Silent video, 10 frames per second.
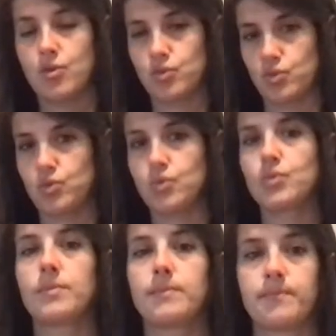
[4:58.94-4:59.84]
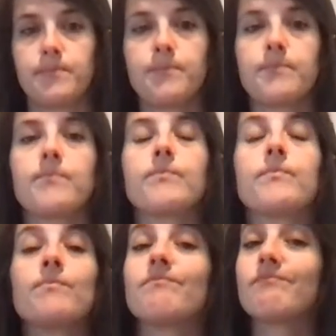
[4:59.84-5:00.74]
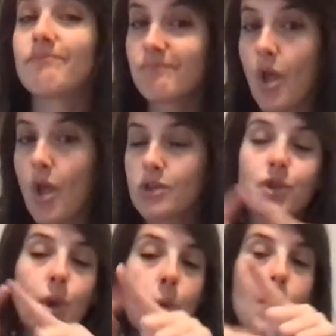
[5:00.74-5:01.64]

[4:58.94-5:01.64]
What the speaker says: Angle 3 is the same measurement